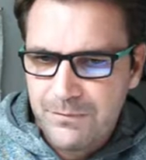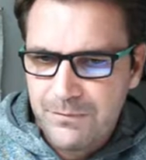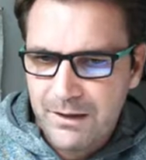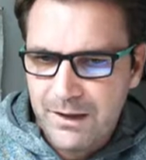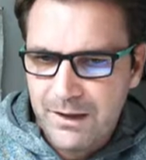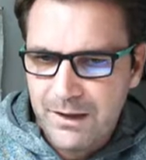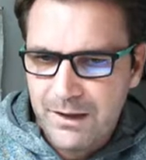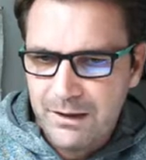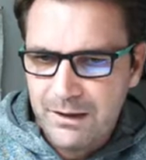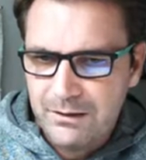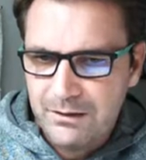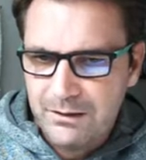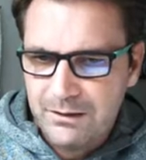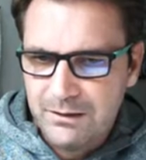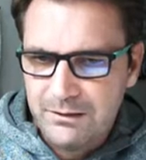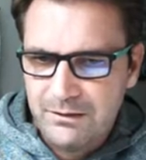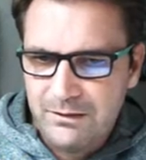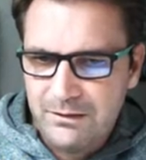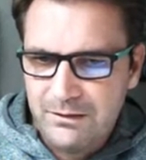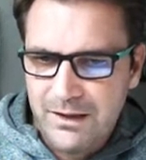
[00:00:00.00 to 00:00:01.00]
And
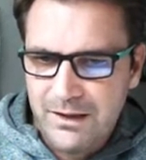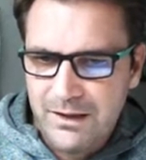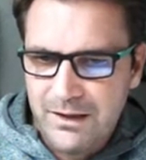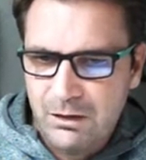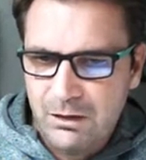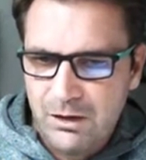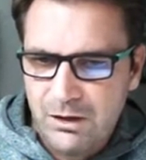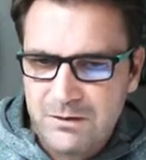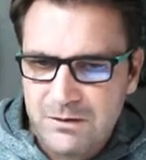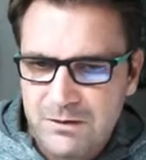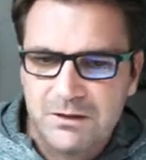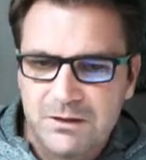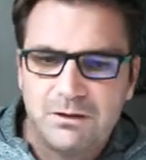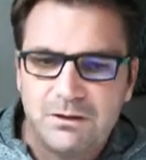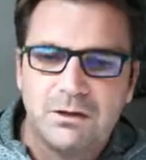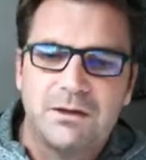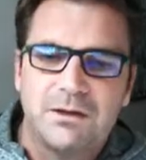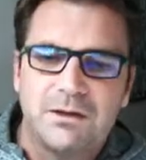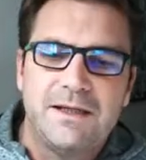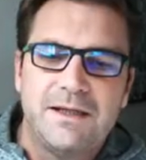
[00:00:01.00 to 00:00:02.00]
then last but
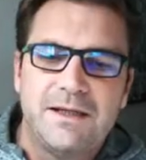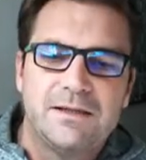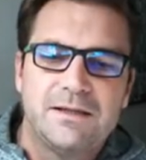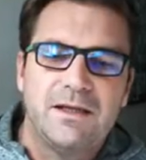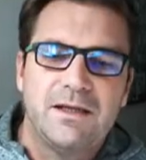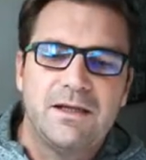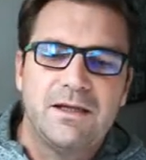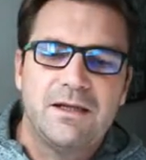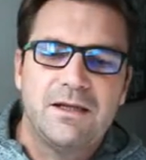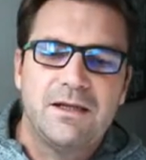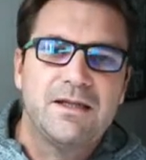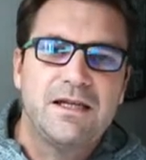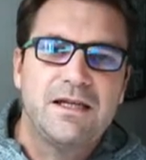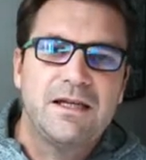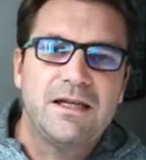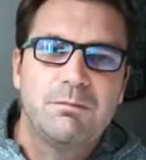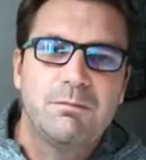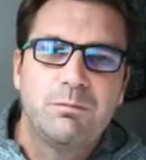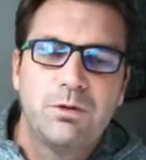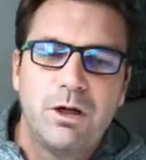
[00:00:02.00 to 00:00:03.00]
not least, if there's
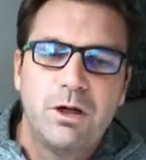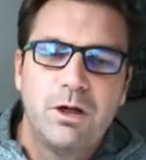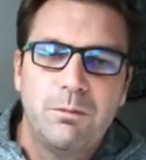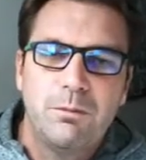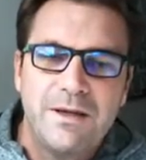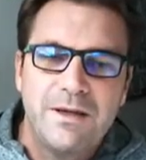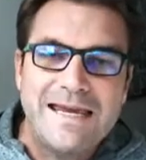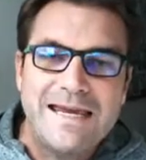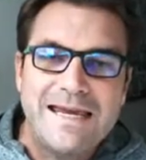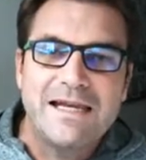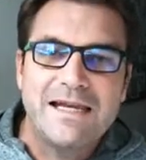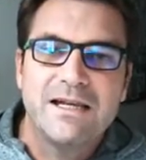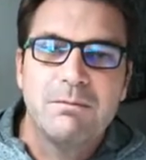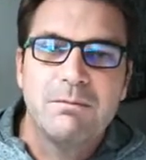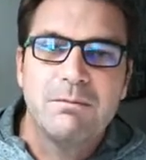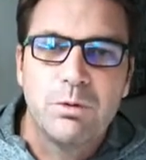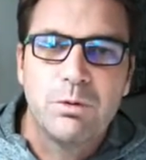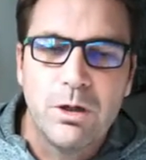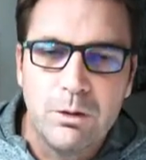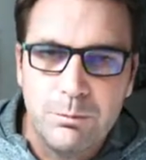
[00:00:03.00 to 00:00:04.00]
any
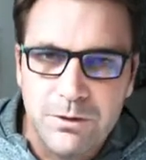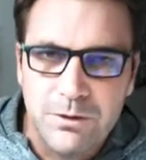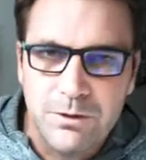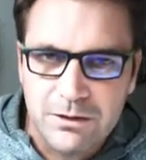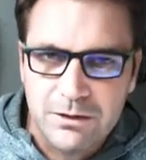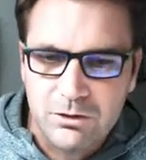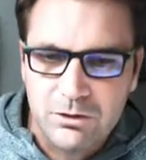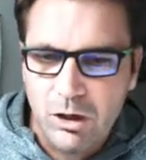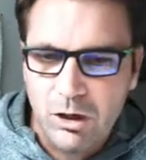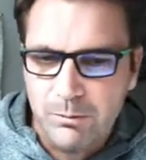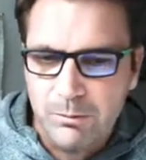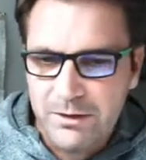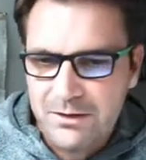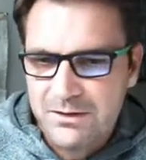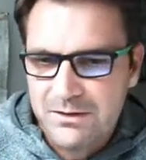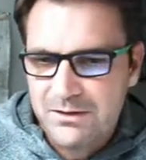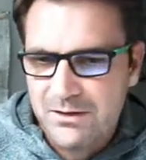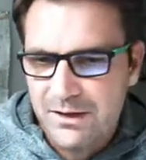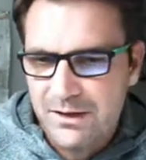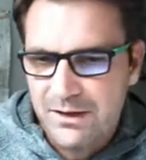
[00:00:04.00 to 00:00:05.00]
inappropriate
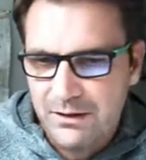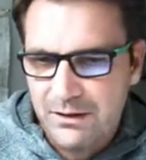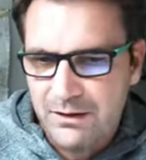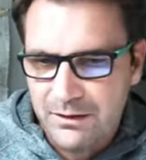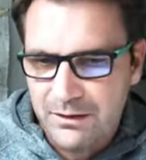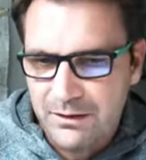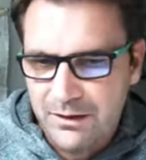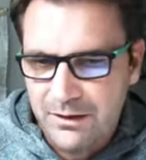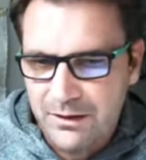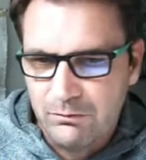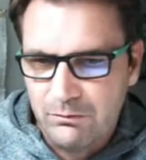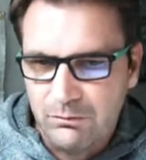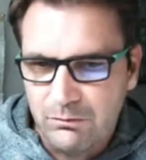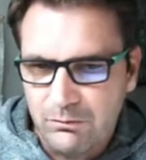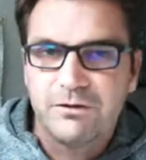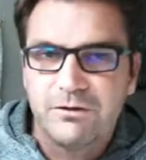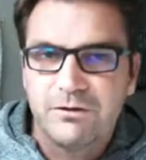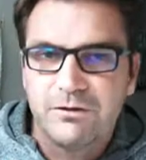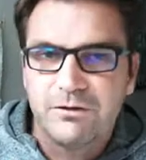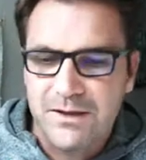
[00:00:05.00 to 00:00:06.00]
comments, then it will
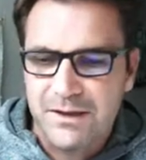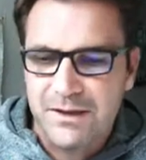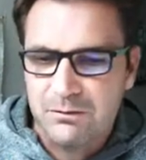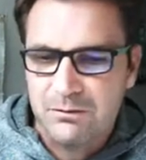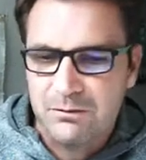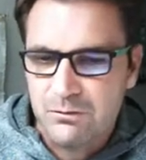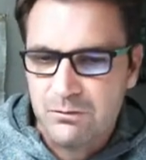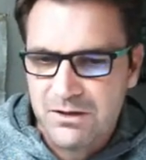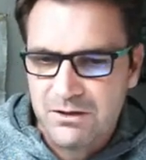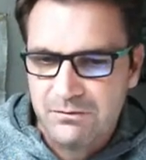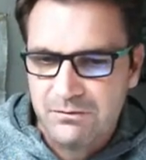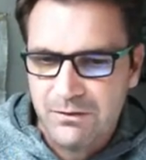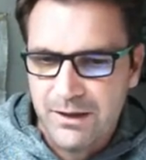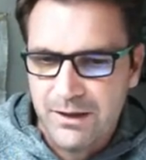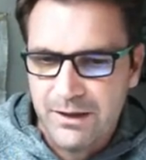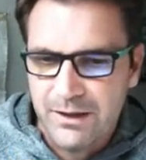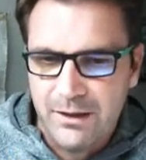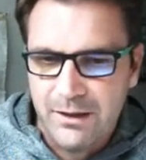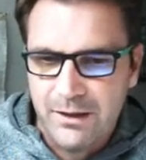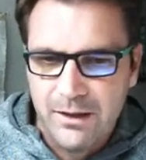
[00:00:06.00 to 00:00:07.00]
filter that, which is
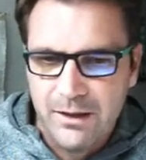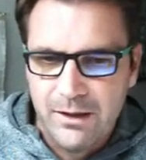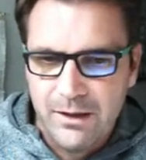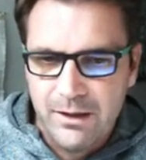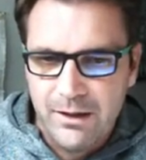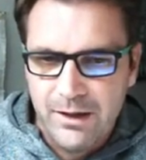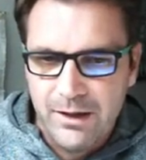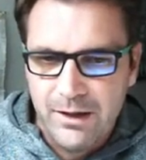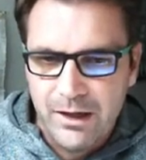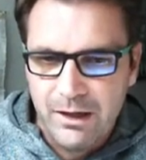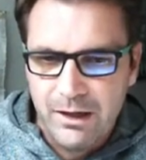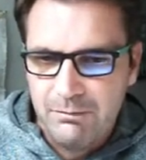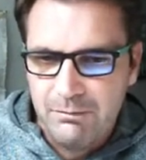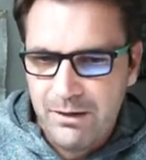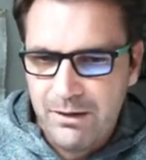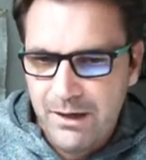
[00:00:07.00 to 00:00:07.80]
fine.